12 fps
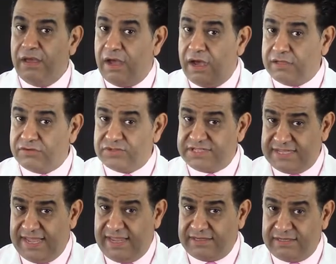
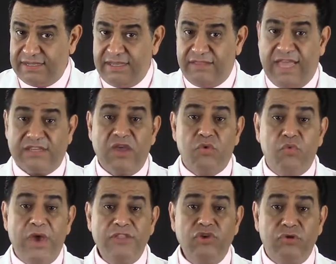Understand that
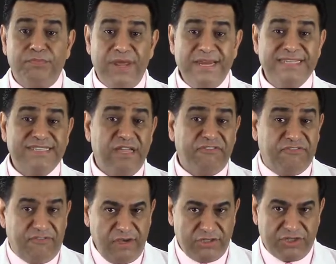when your brain is not
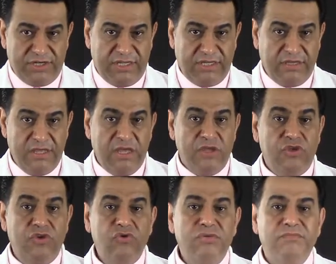functioning,
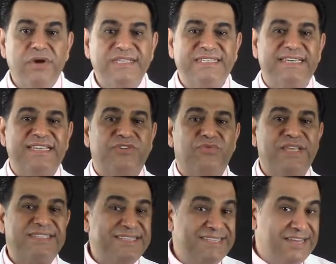you must
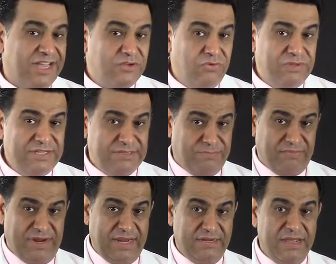address not only the
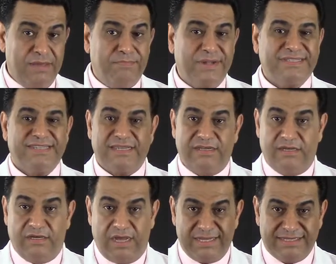brain, but the
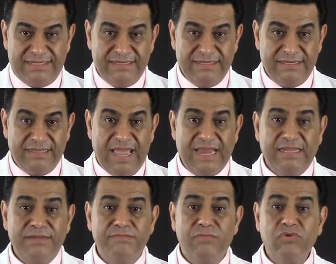gut, and
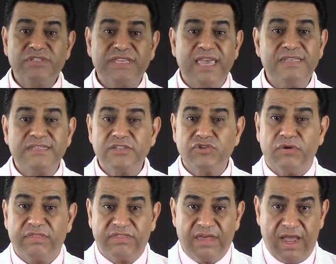in most cases, your
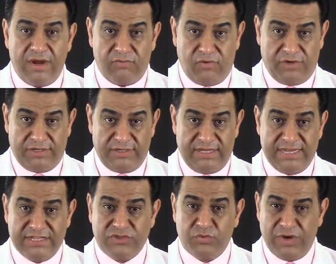thyroid
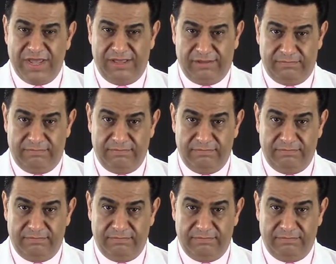as well